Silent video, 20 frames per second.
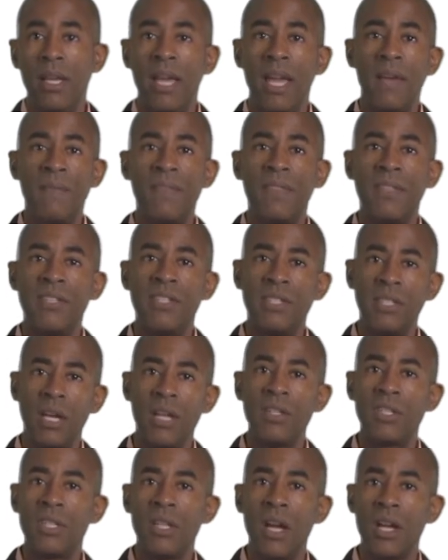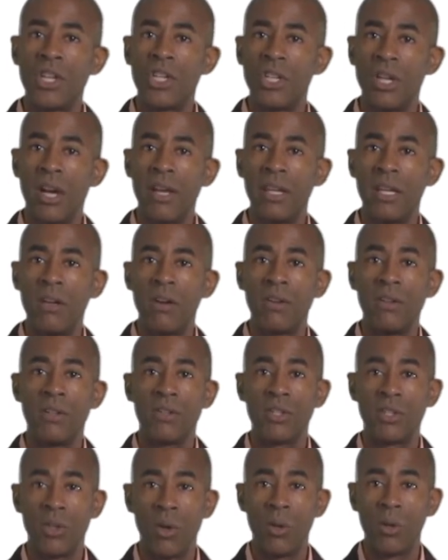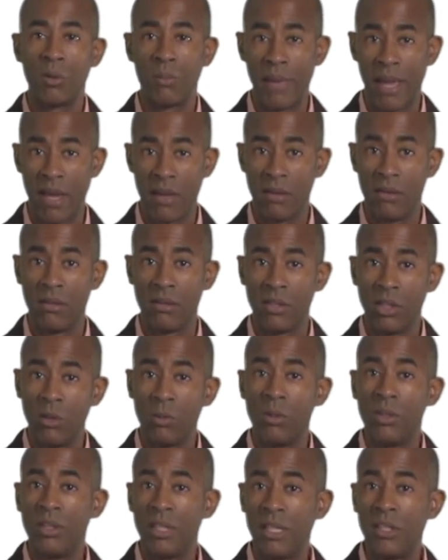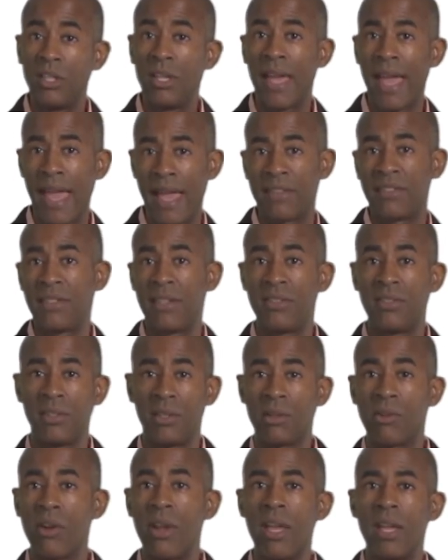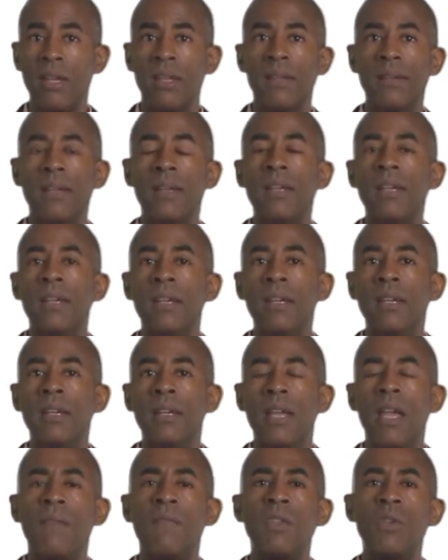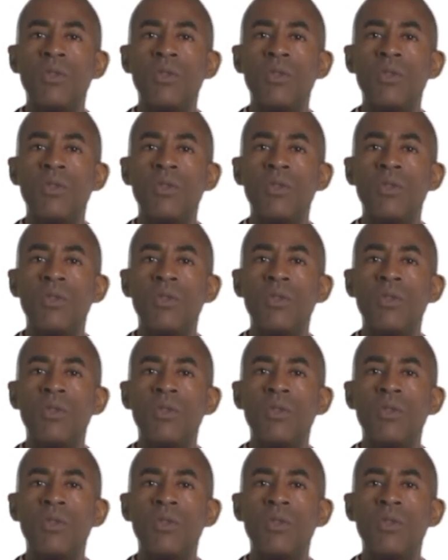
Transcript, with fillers: If the sun's not shining on your solar panel, you will need to access the grid. If